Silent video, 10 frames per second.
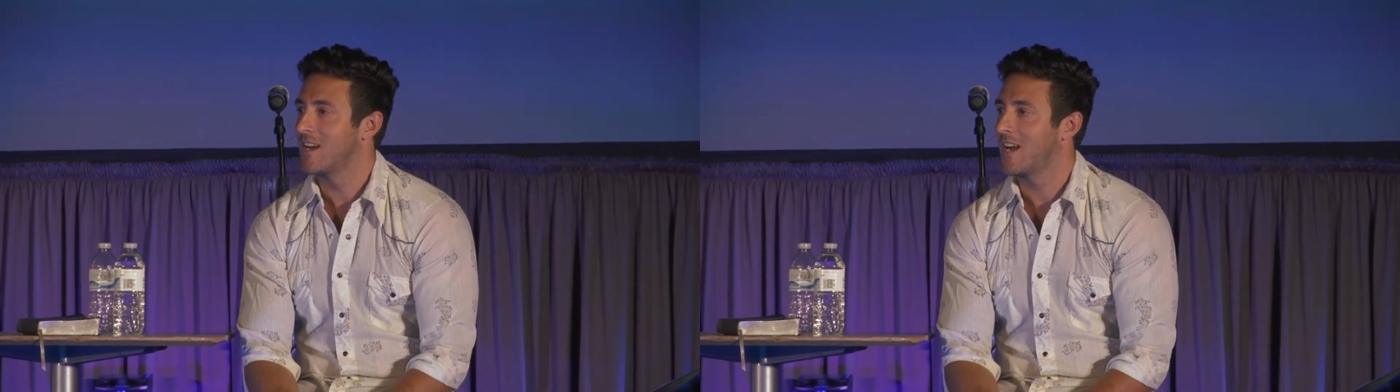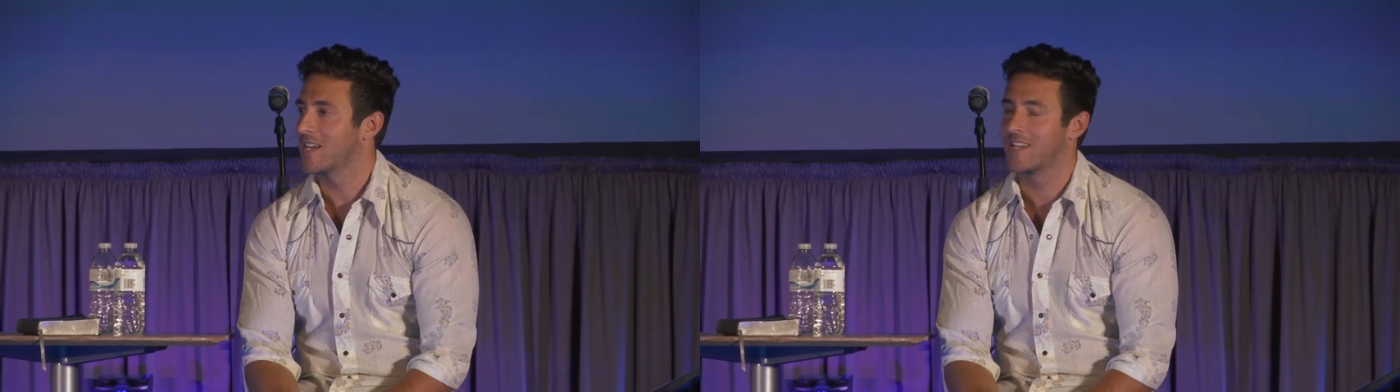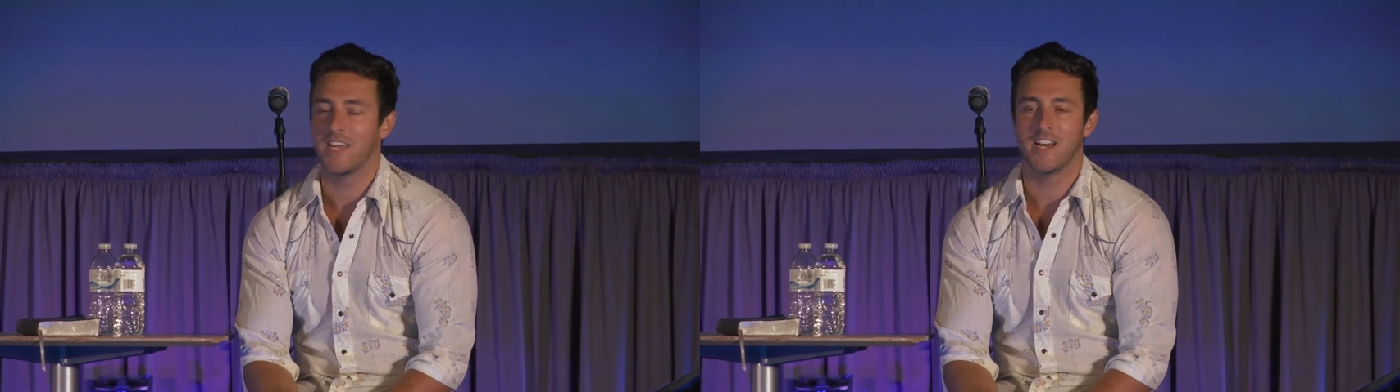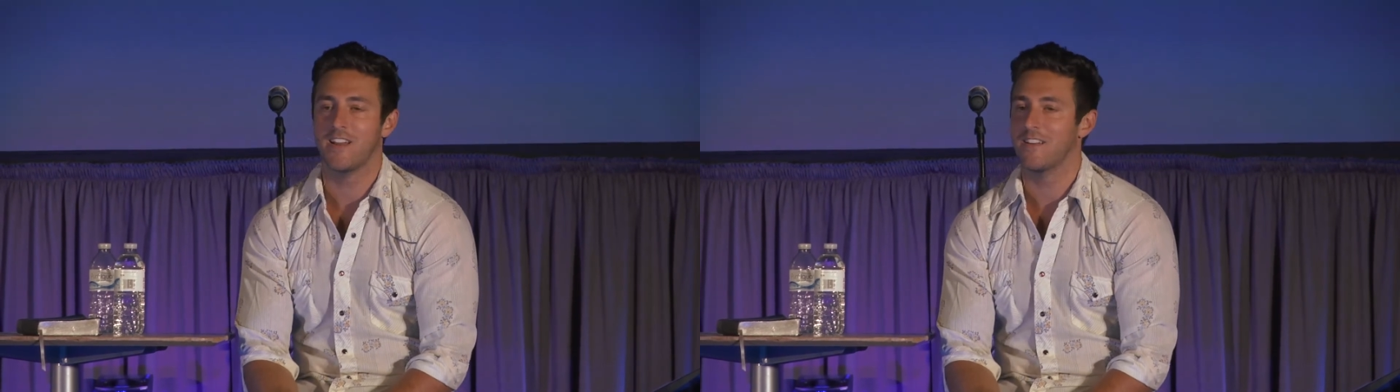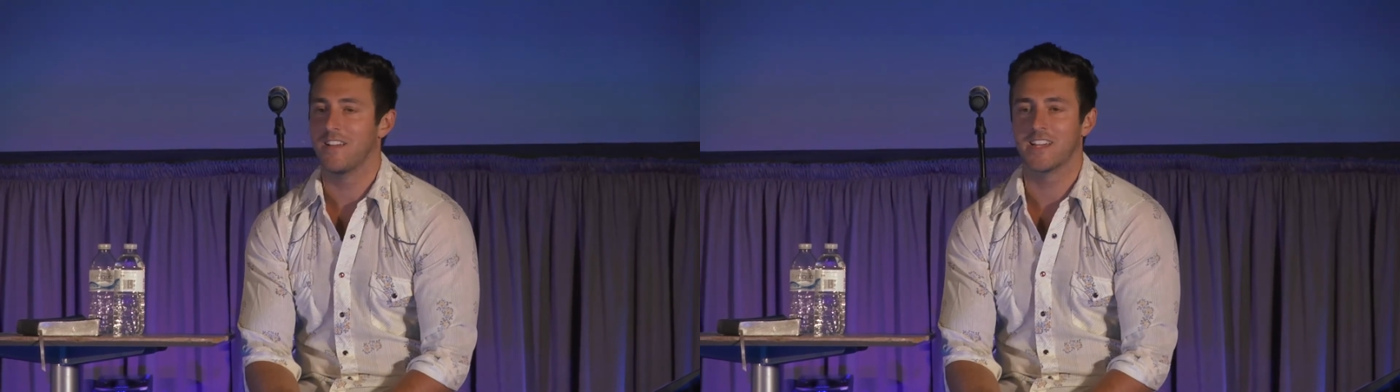I
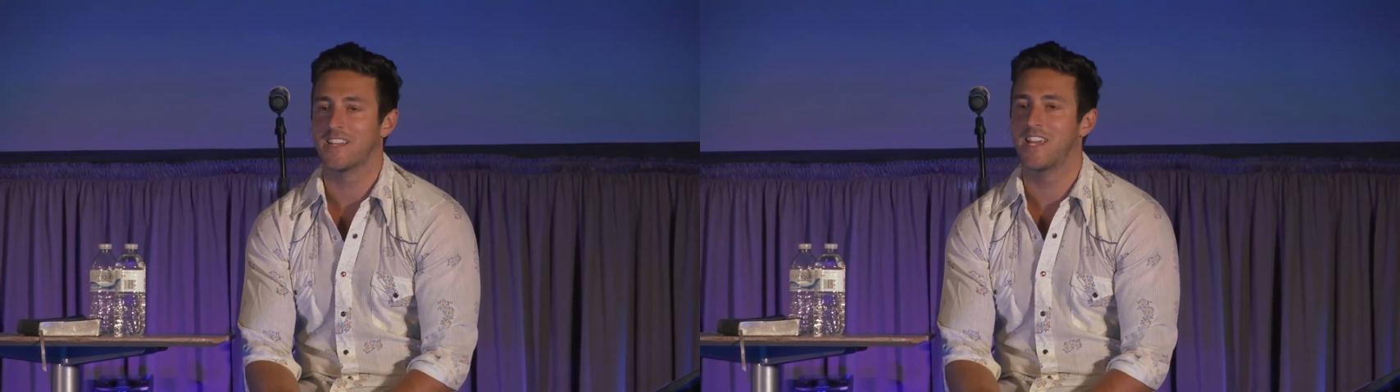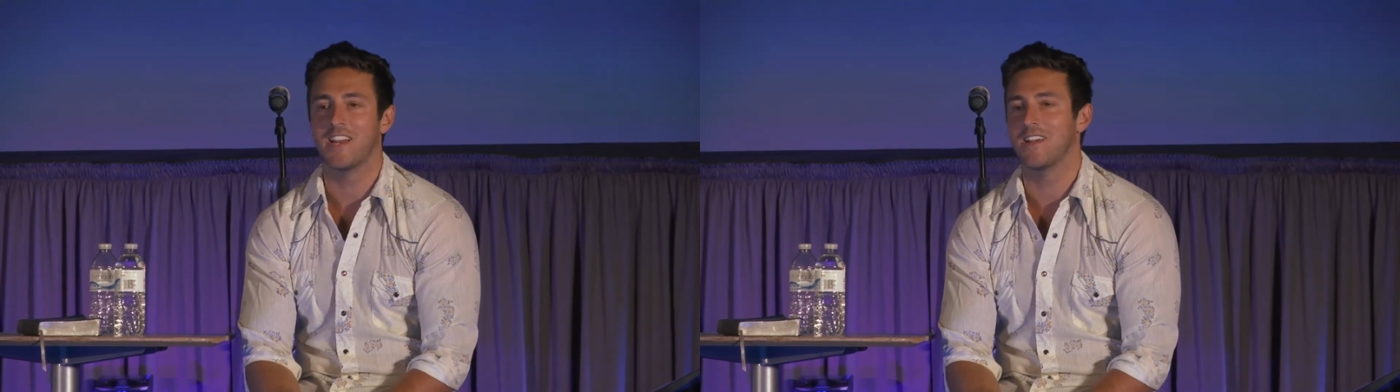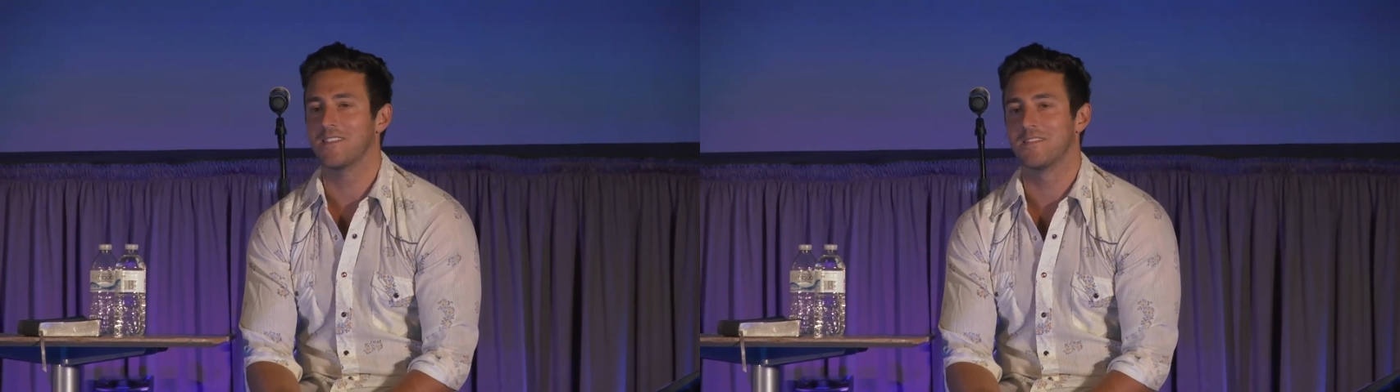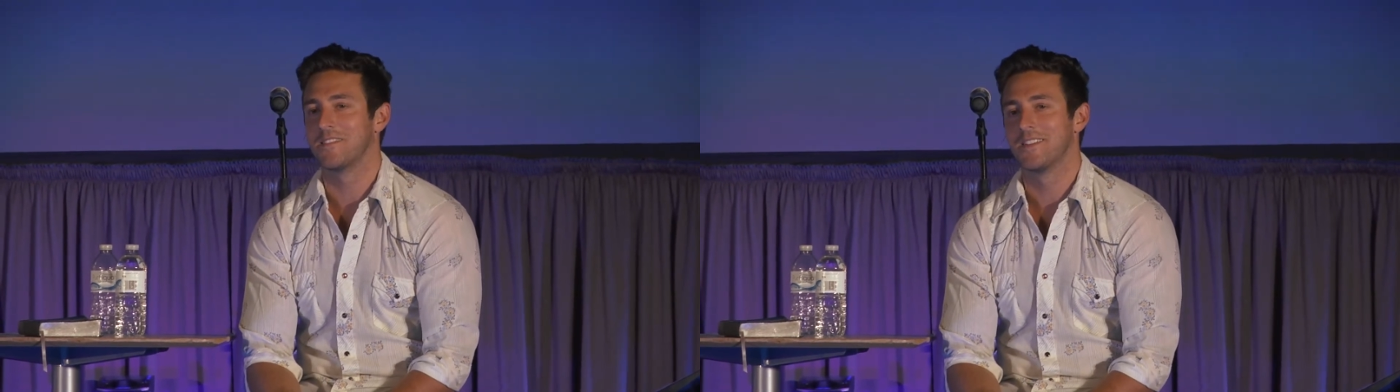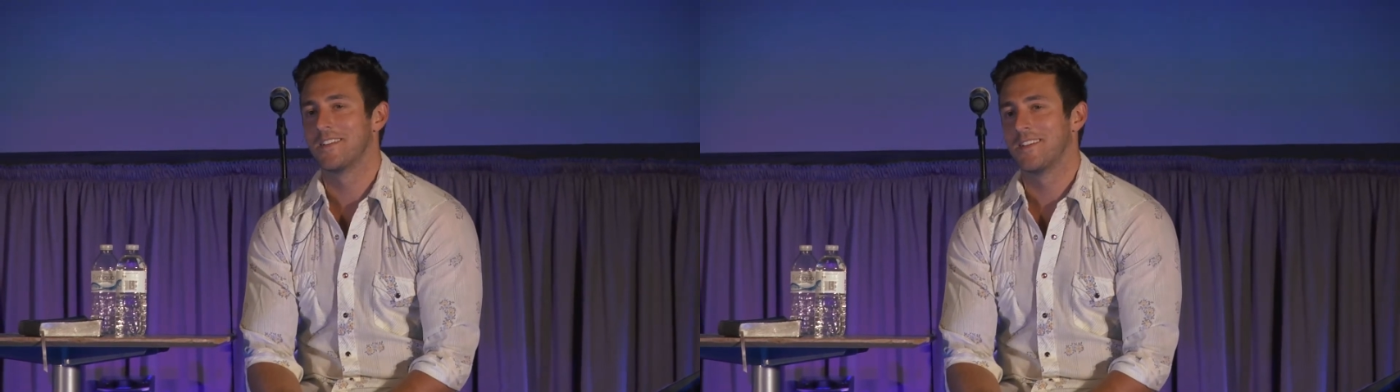cannot
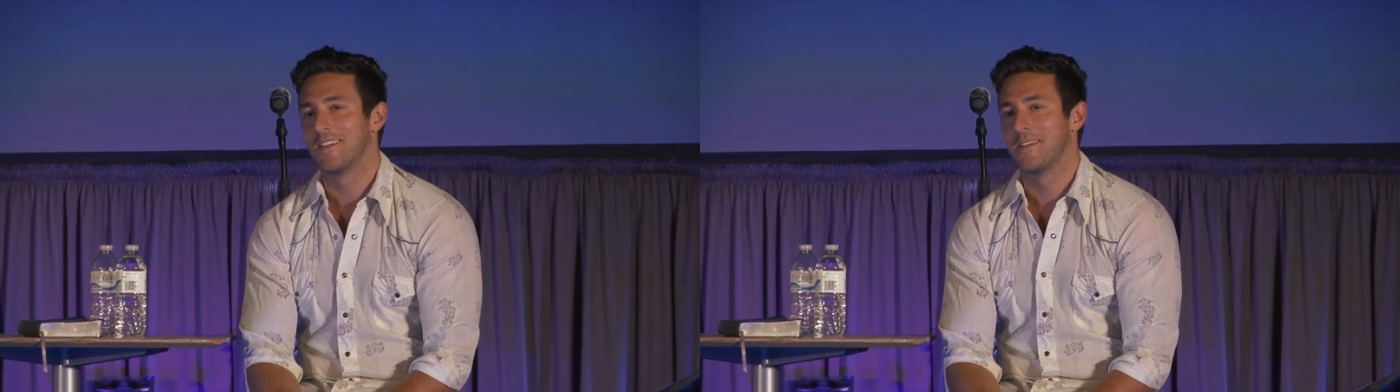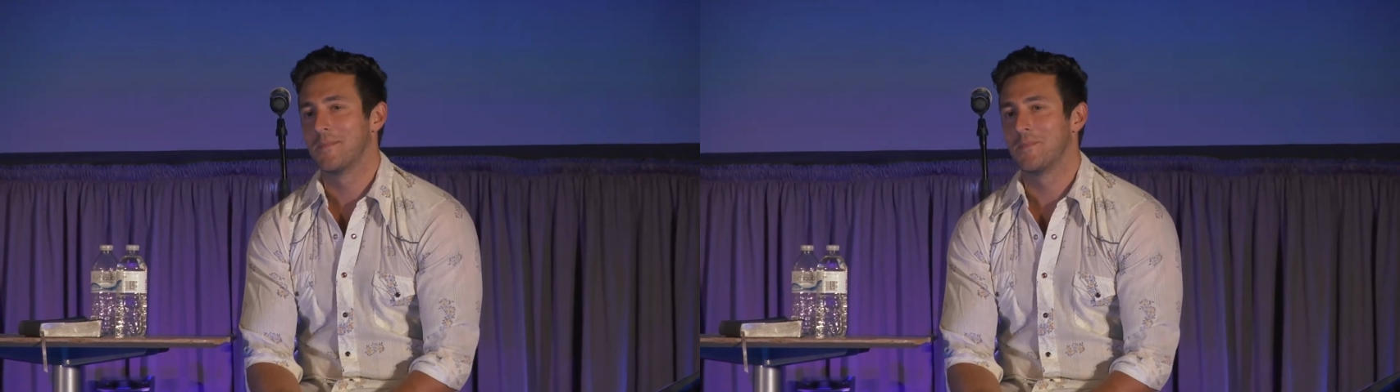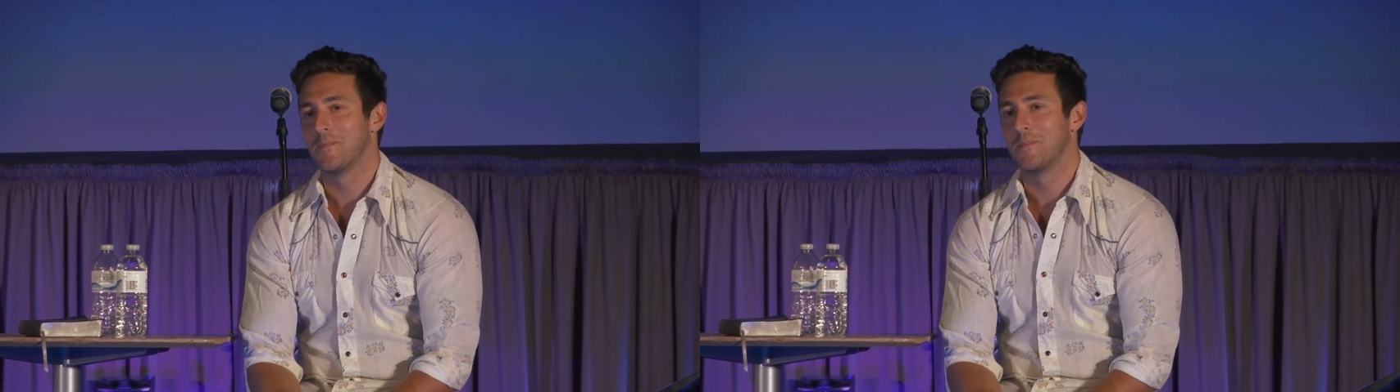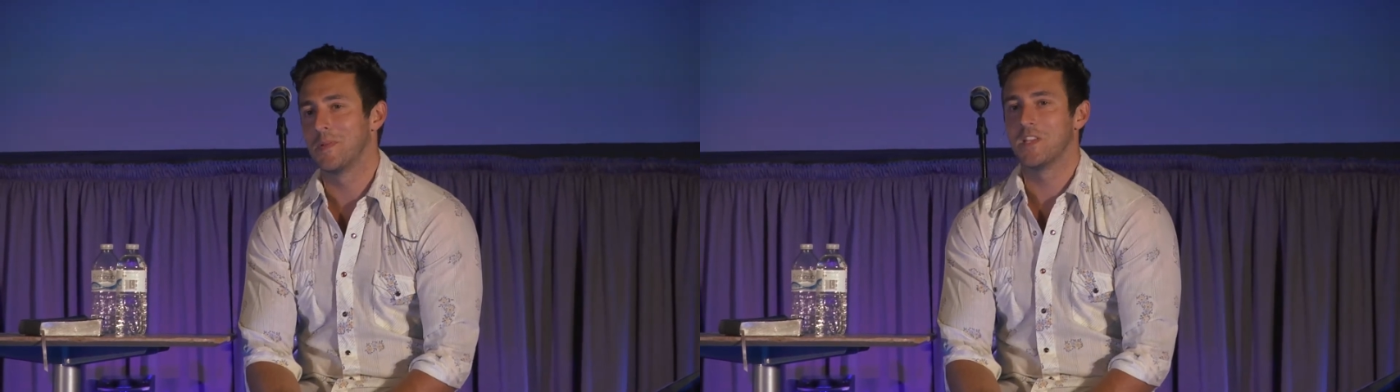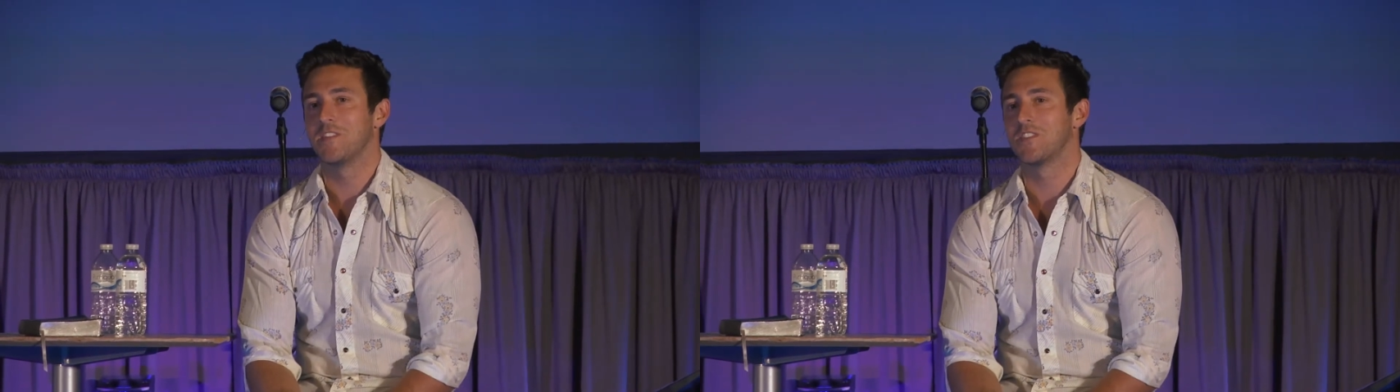believe